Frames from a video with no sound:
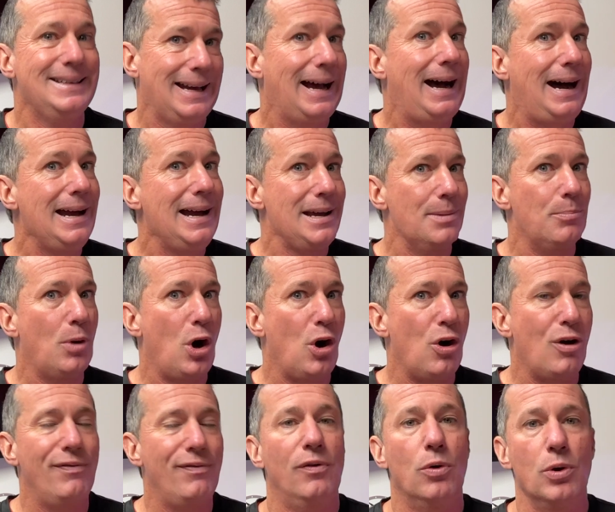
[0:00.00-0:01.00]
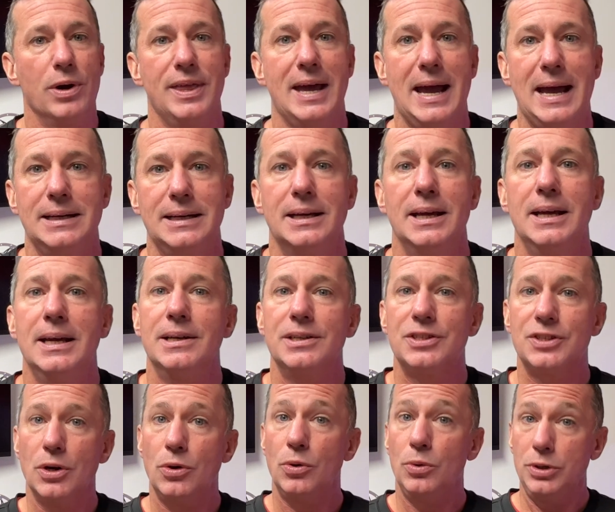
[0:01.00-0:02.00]
I am all for that.
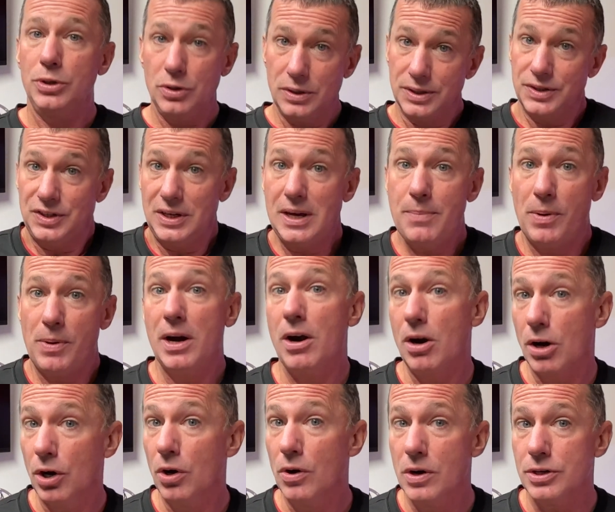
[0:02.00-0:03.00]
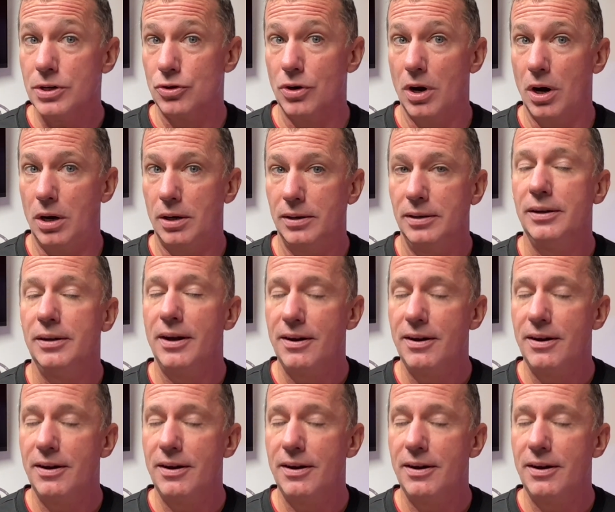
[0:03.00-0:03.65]
So you can see by our current draw,